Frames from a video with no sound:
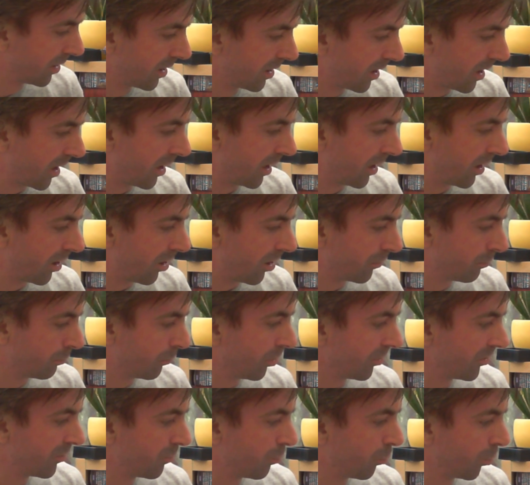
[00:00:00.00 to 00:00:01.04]
On
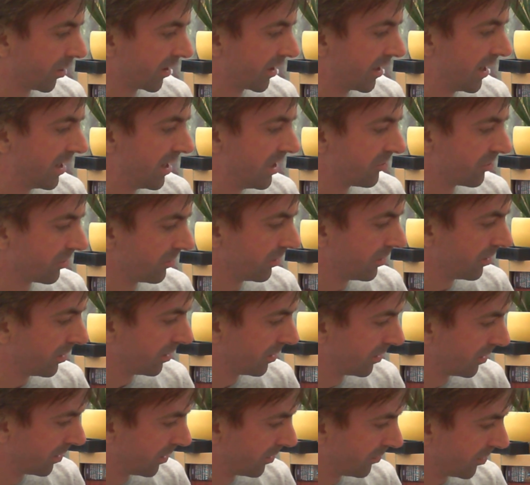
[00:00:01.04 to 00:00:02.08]
more than one occasion,
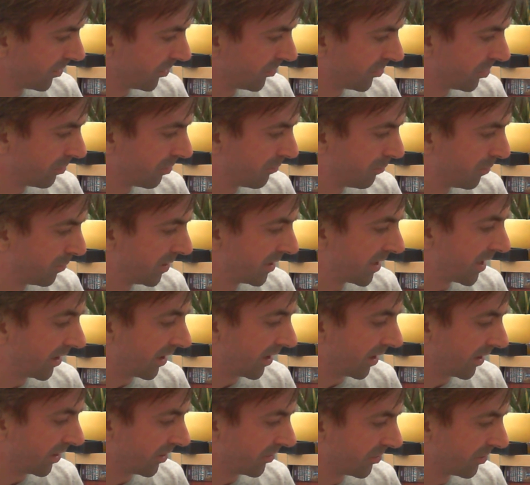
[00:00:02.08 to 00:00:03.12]
the two have been
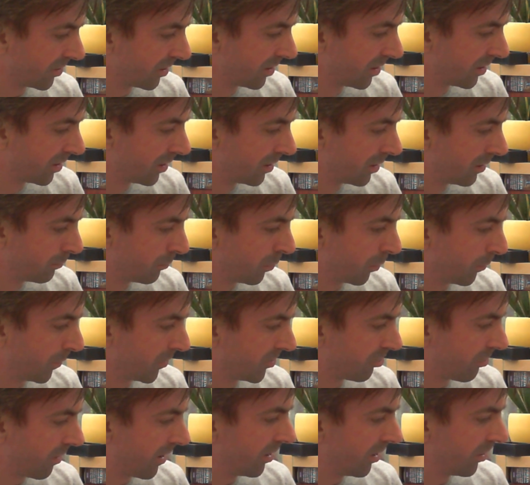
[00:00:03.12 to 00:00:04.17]
allies, but
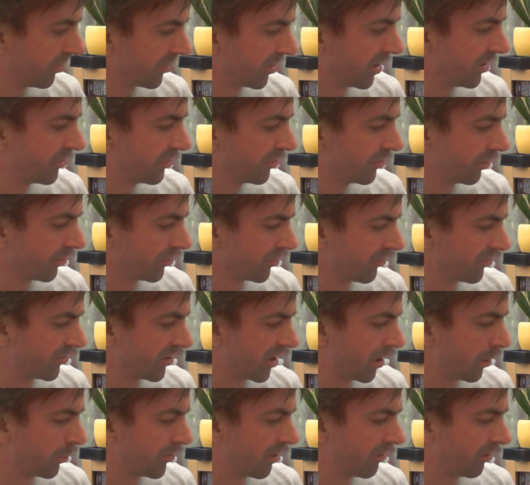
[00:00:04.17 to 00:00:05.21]
betrayals and insults have
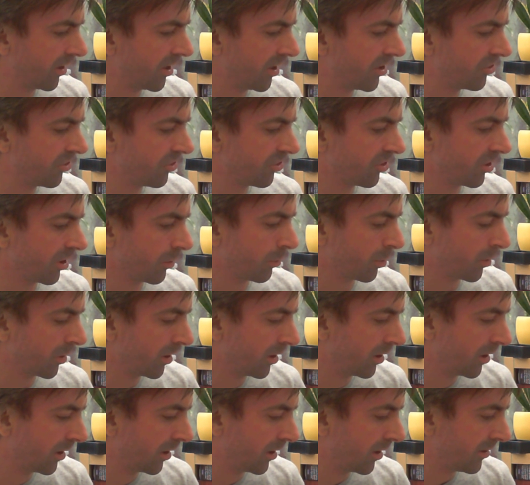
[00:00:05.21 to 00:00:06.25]
soured their relationship.
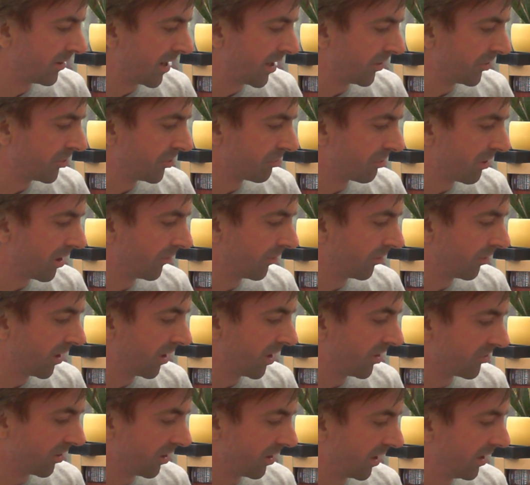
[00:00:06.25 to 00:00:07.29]
Now this rivalry
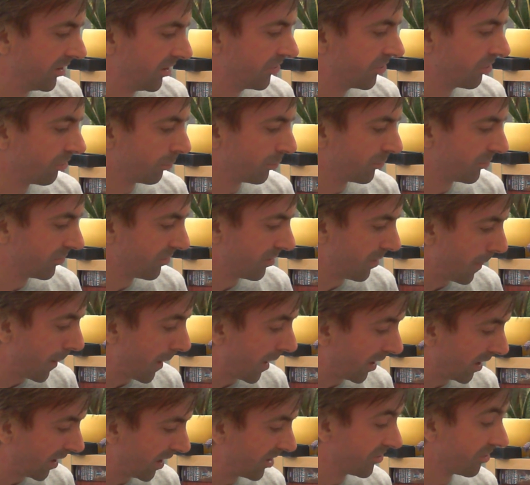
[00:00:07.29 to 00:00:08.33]
has
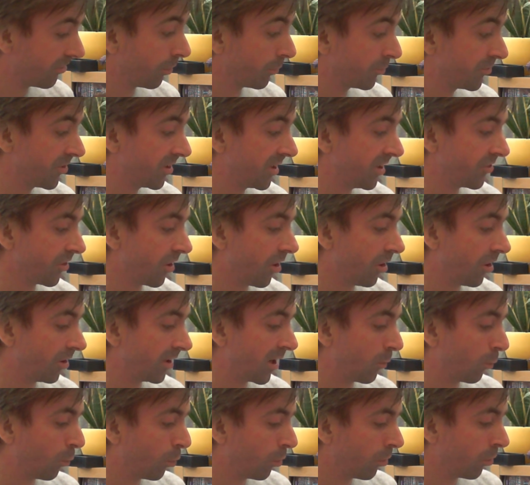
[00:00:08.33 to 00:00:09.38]
erupted into
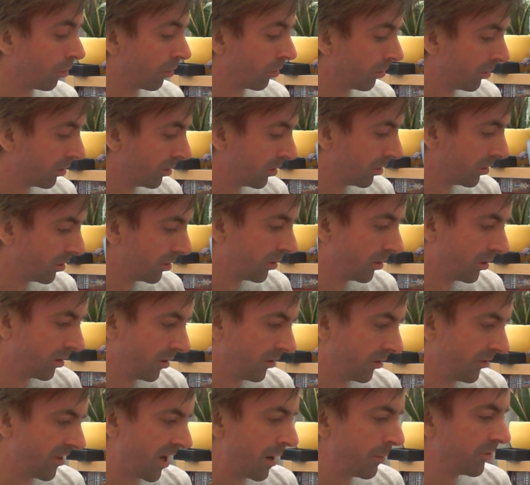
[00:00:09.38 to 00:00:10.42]
all-out war.
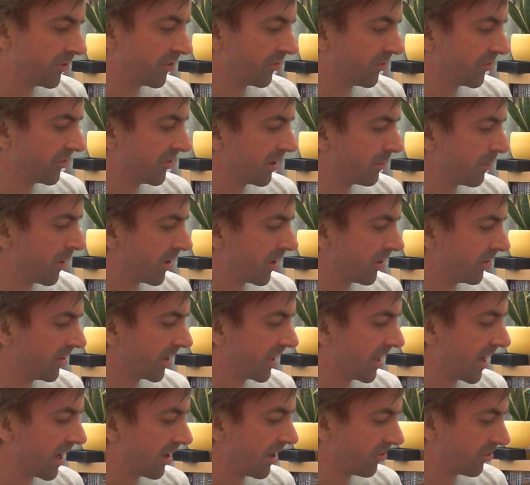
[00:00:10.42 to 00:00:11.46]
The armies of Sigmar and
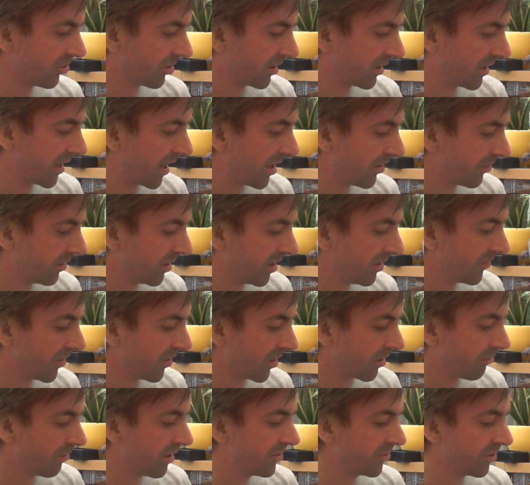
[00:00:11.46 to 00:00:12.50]
Nagash gather in either
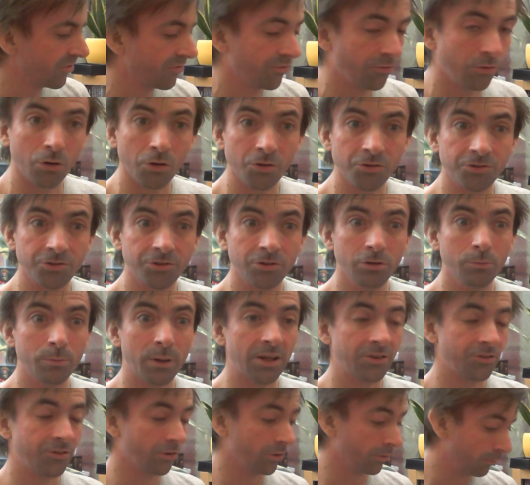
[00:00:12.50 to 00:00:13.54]
greater force to do battle.